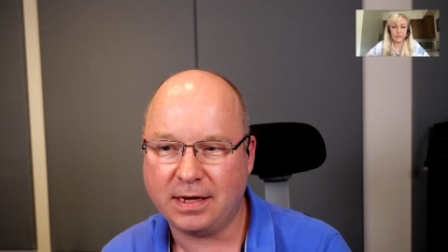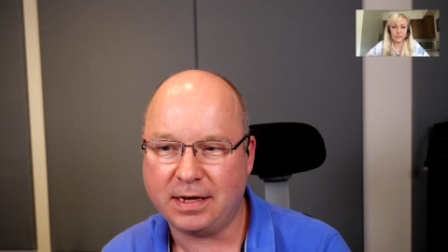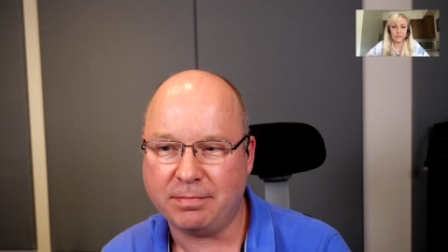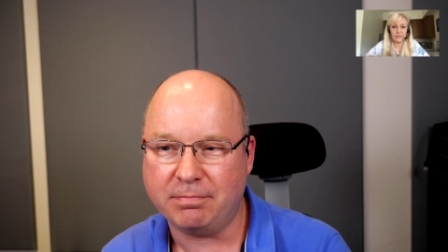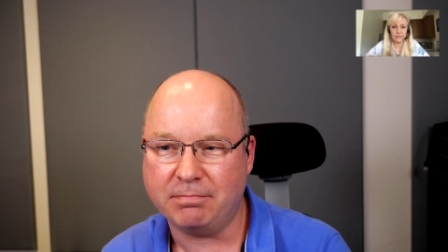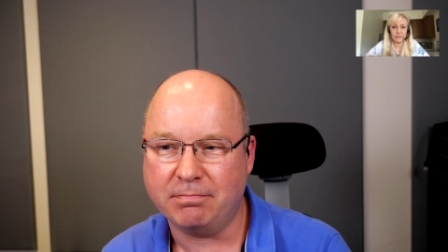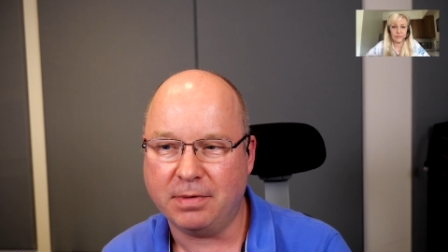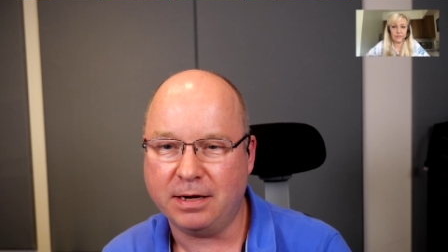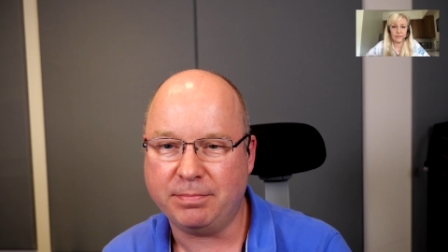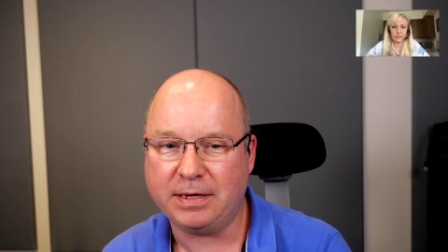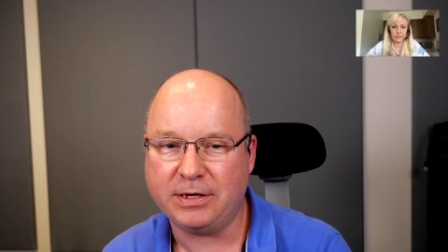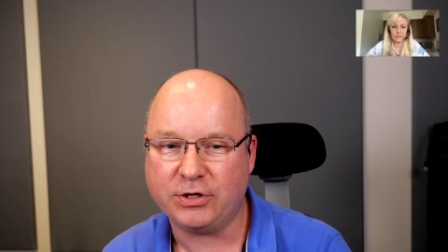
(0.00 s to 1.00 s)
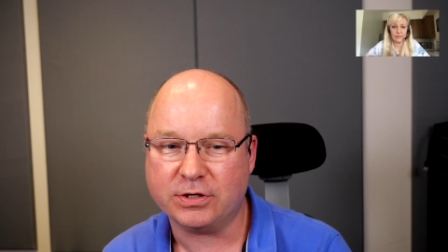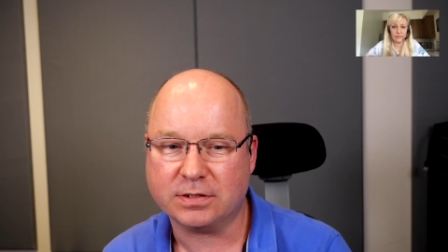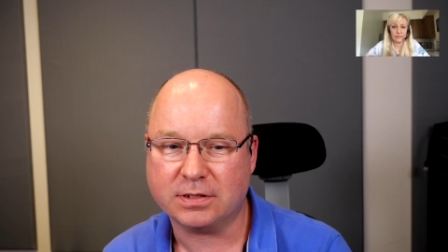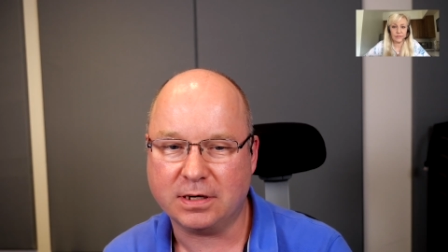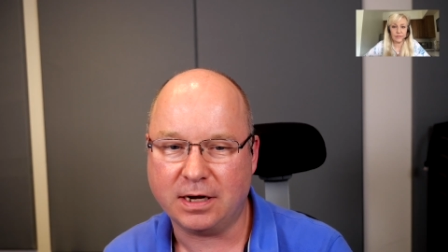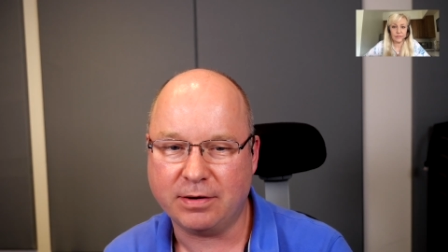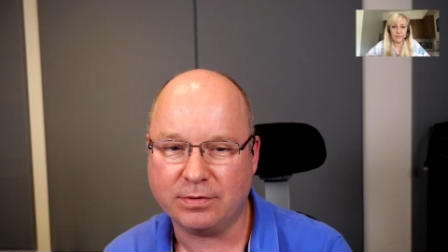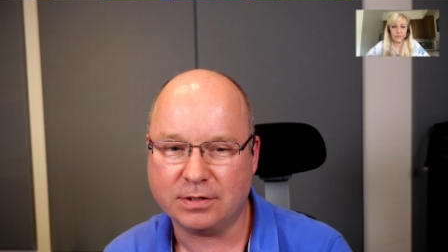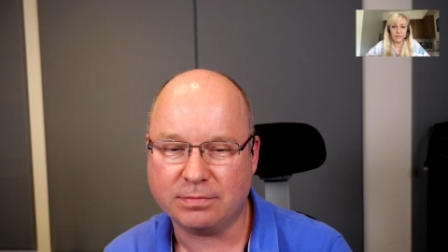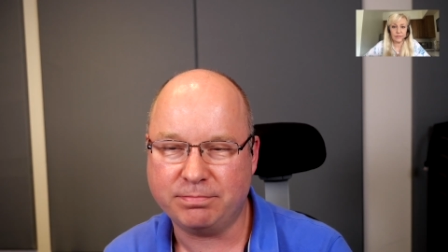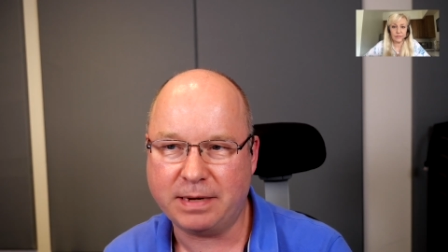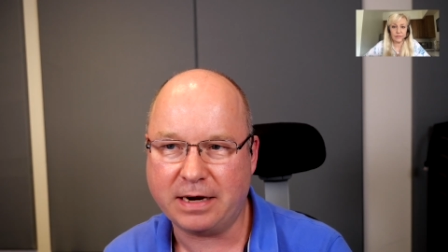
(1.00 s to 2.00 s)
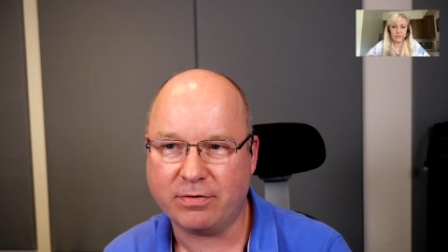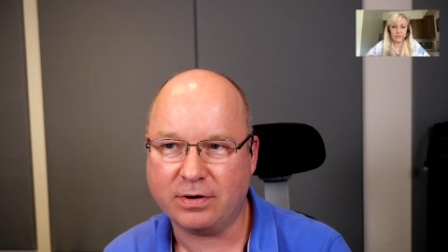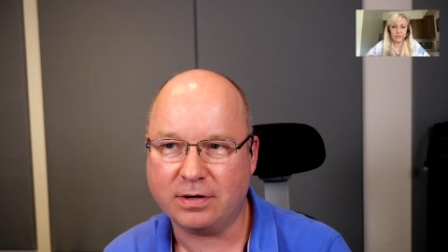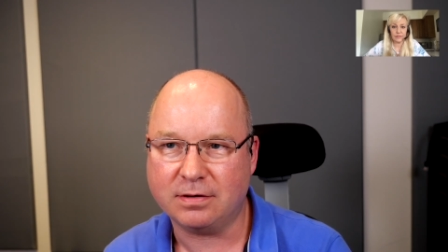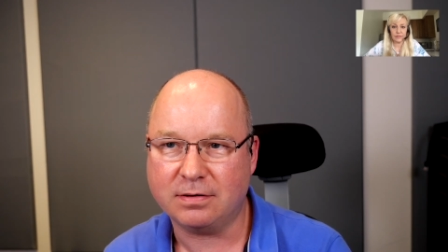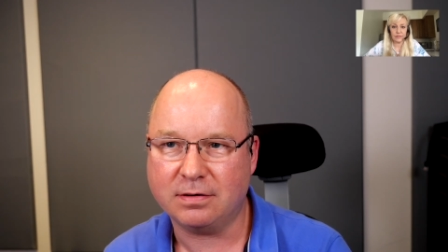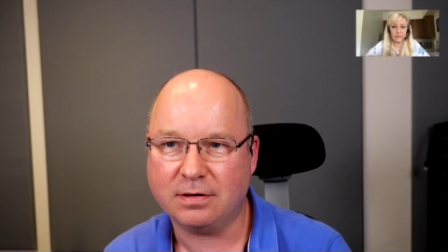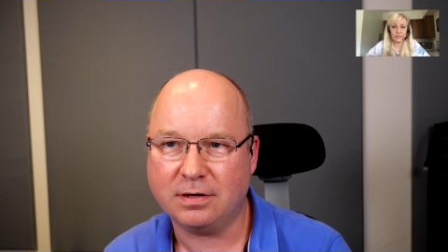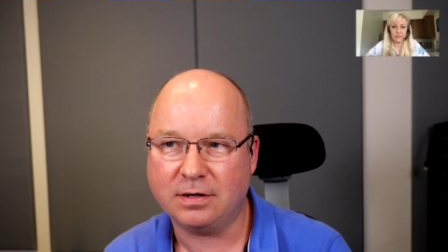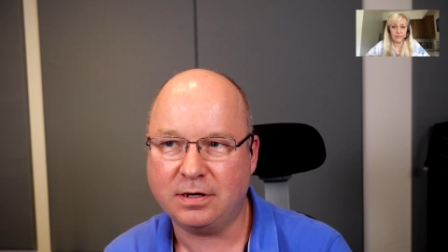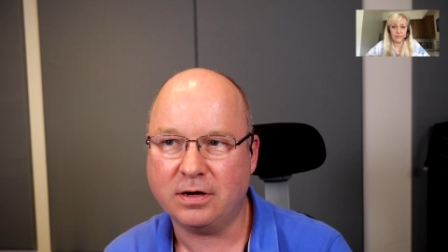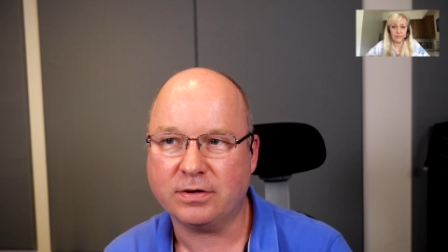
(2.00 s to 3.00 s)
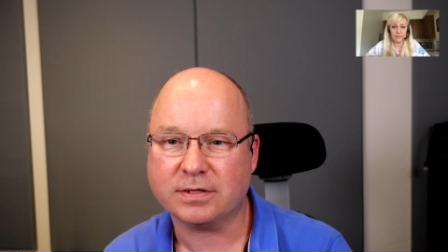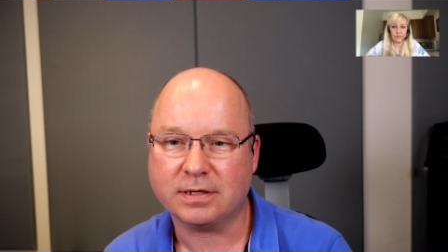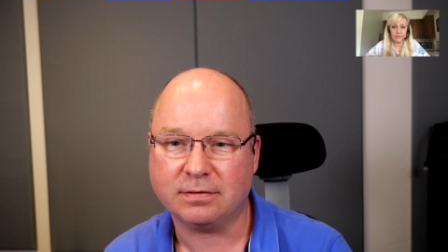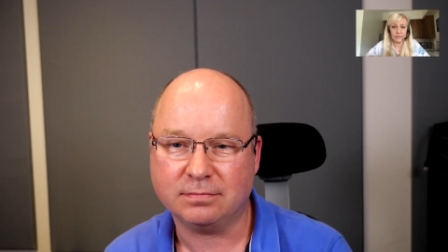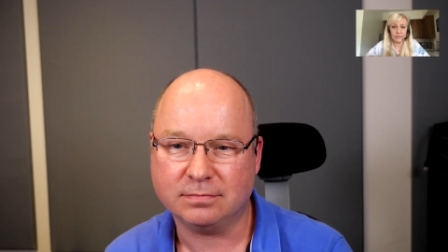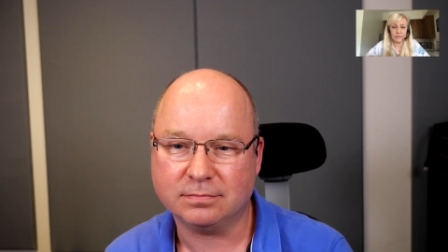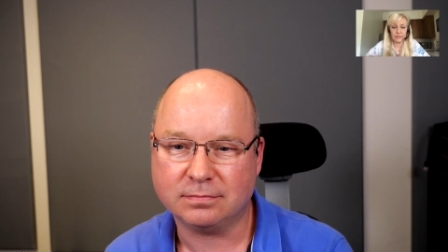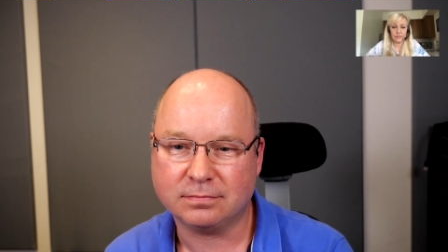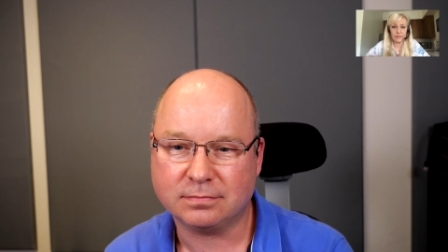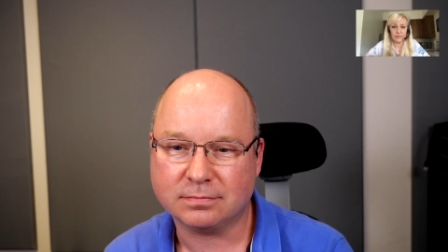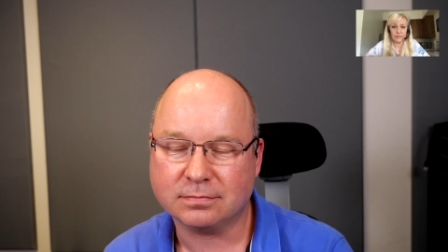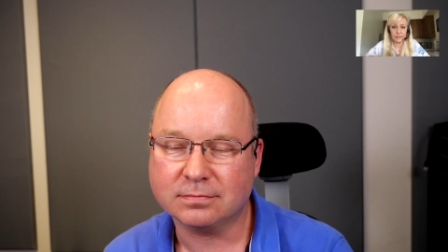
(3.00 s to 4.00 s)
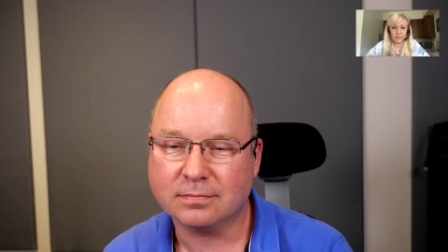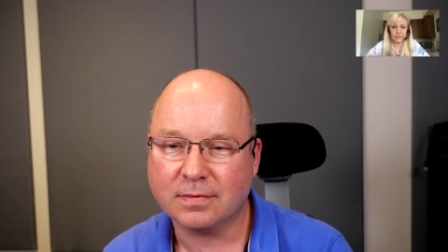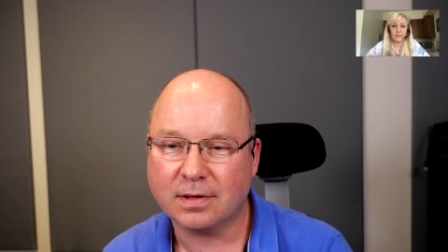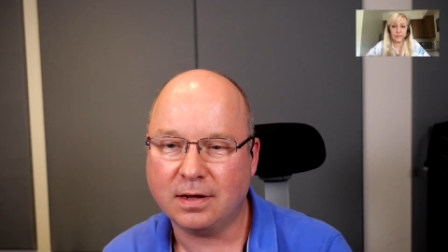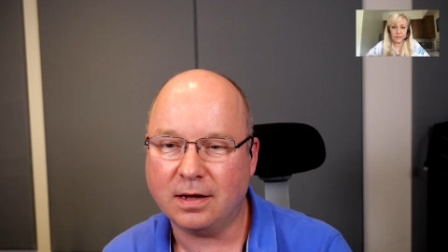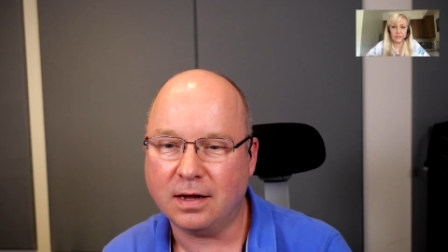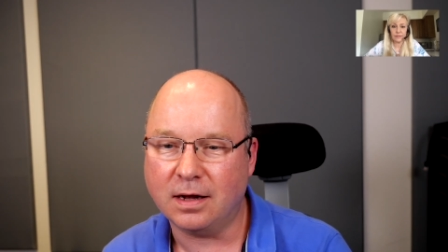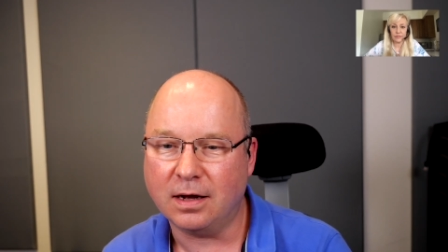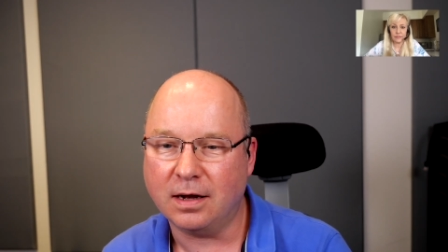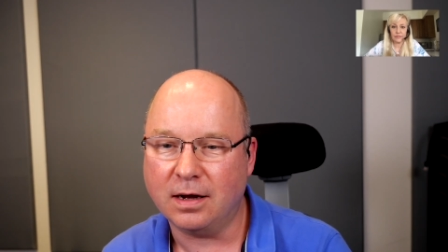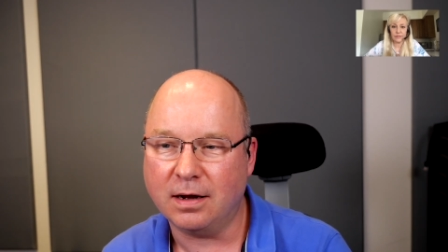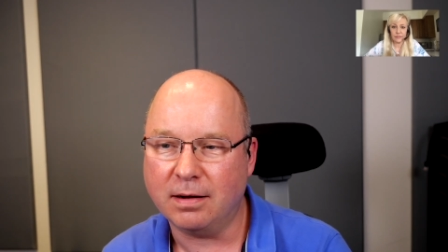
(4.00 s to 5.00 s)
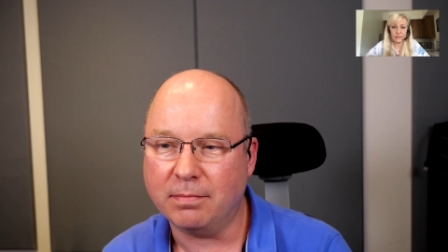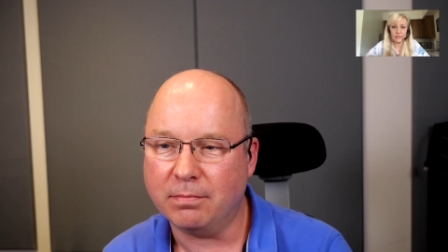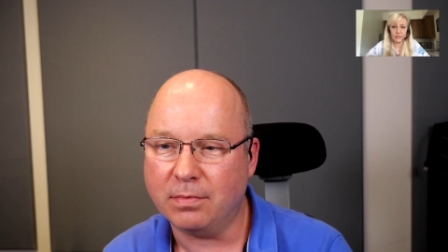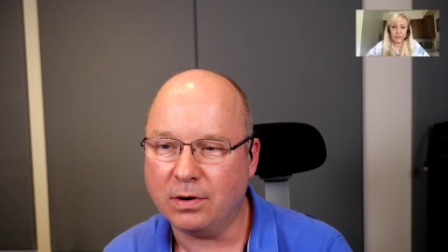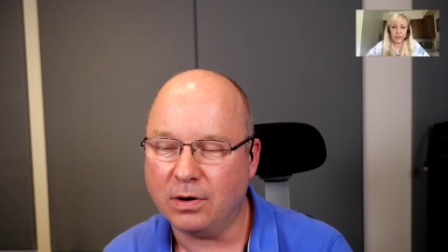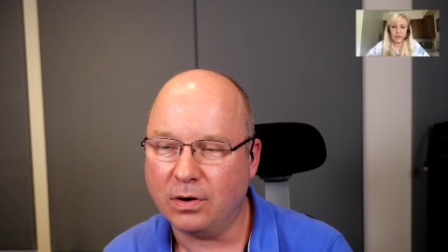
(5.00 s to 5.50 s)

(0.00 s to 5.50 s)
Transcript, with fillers: it might be just that I was better at. At noticing, um,